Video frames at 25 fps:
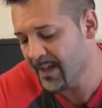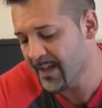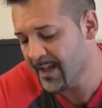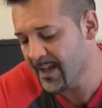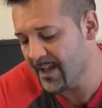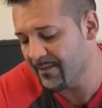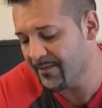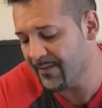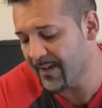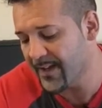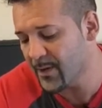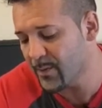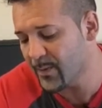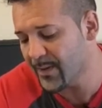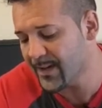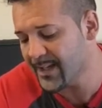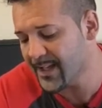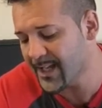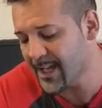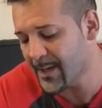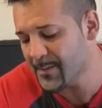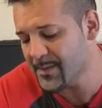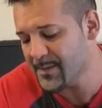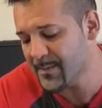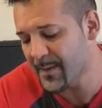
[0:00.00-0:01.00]
if anyone
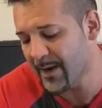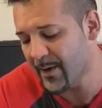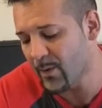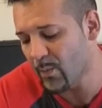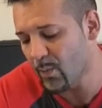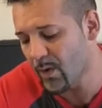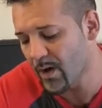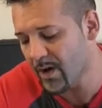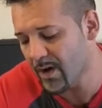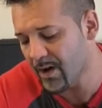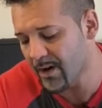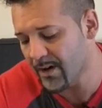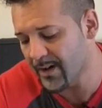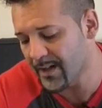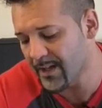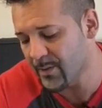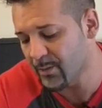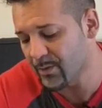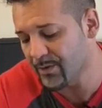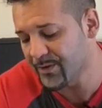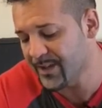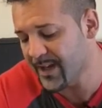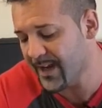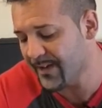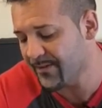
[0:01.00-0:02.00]
keeps my word, he
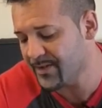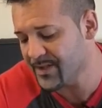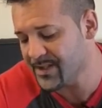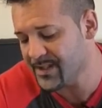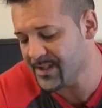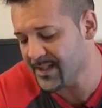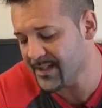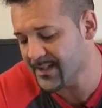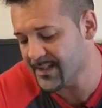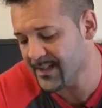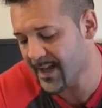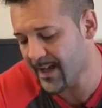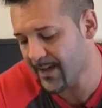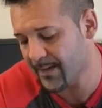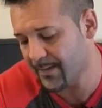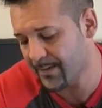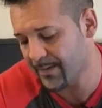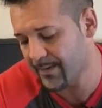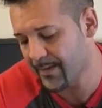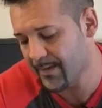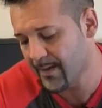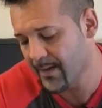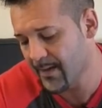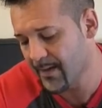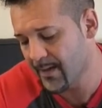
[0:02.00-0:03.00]
will never see
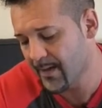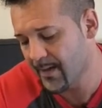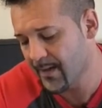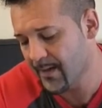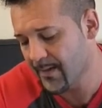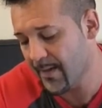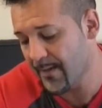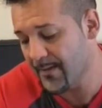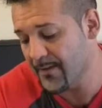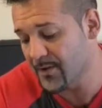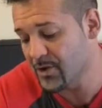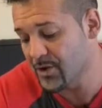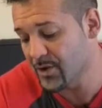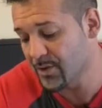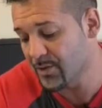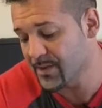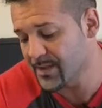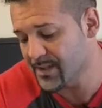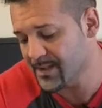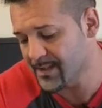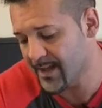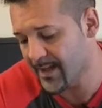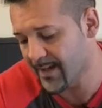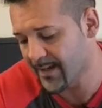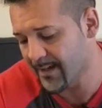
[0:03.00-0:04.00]
death. Then the Jews
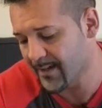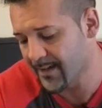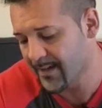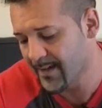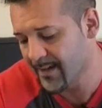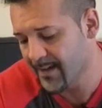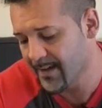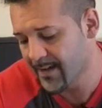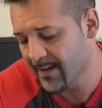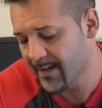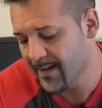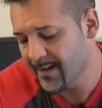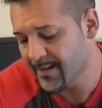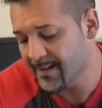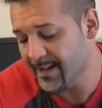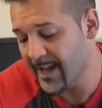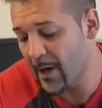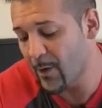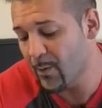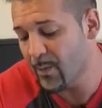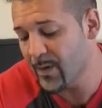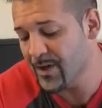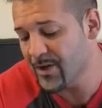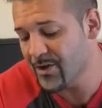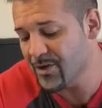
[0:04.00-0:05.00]
said,
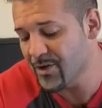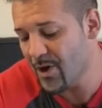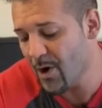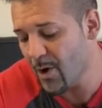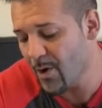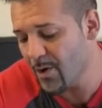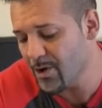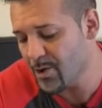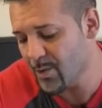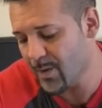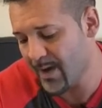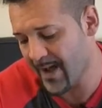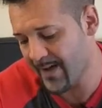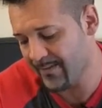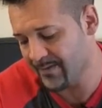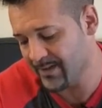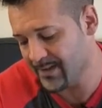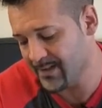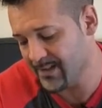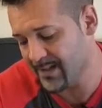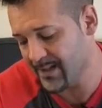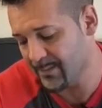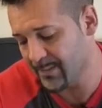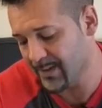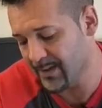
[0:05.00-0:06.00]
now we know you have a
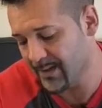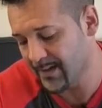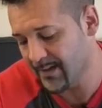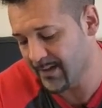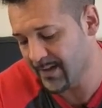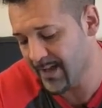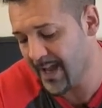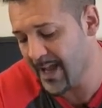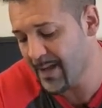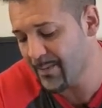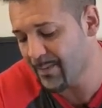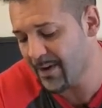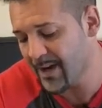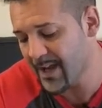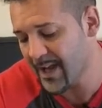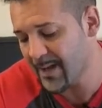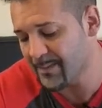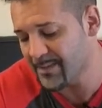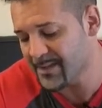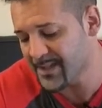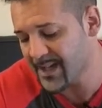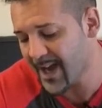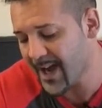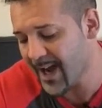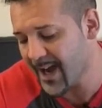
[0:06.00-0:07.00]
demon.
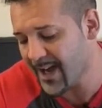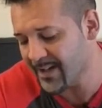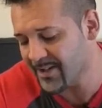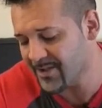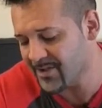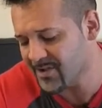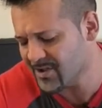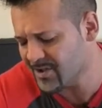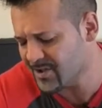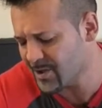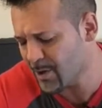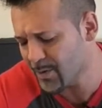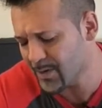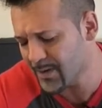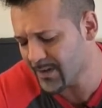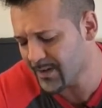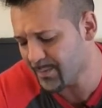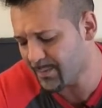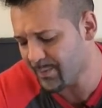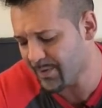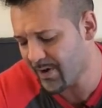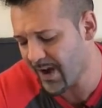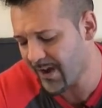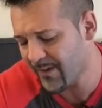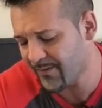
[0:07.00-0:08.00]
Abraham died and so did the
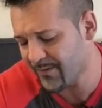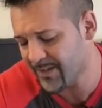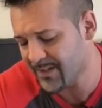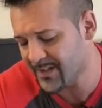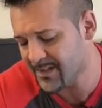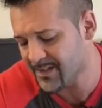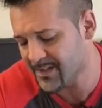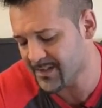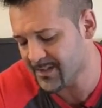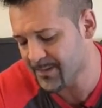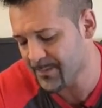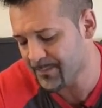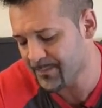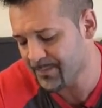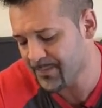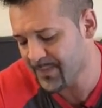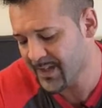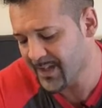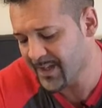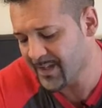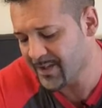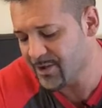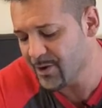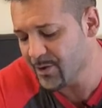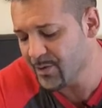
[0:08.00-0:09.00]
prophets.
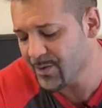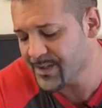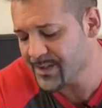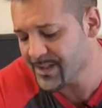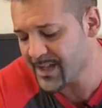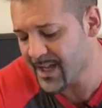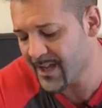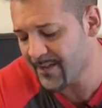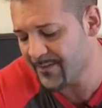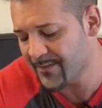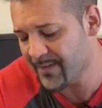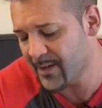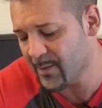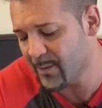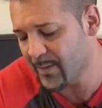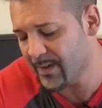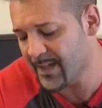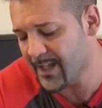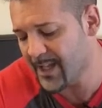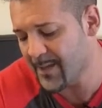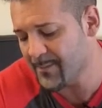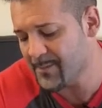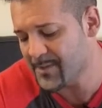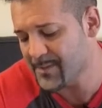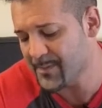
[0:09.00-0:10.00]
You say if anyone
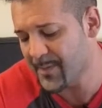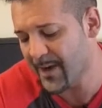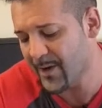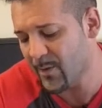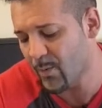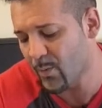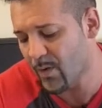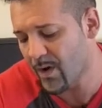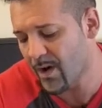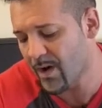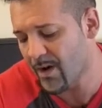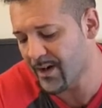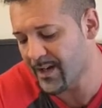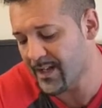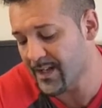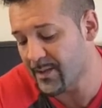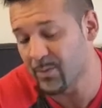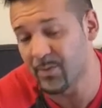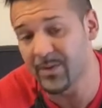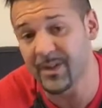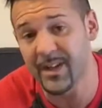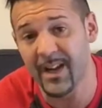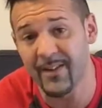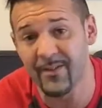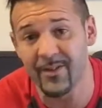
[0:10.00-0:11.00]
keeps my word, he
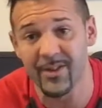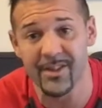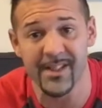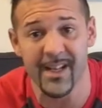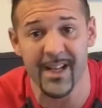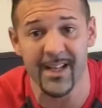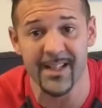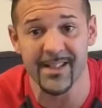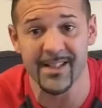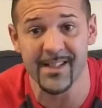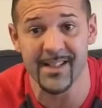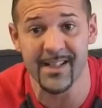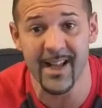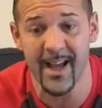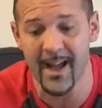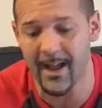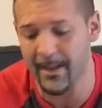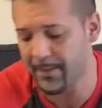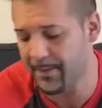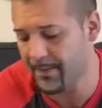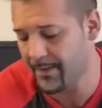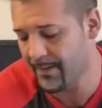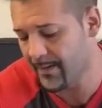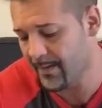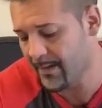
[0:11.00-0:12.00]
will never taste
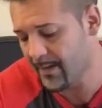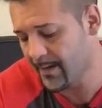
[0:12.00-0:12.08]
death.